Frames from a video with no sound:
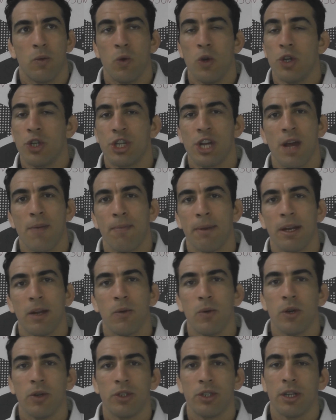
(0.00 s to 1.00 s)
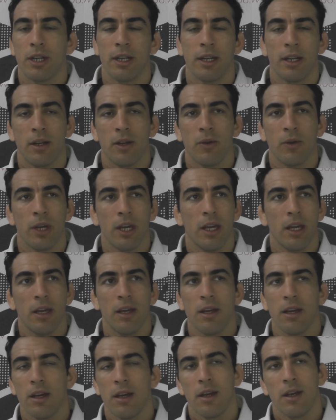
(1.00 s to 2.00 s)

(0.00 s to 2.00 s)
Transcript: world champion in the no-gi.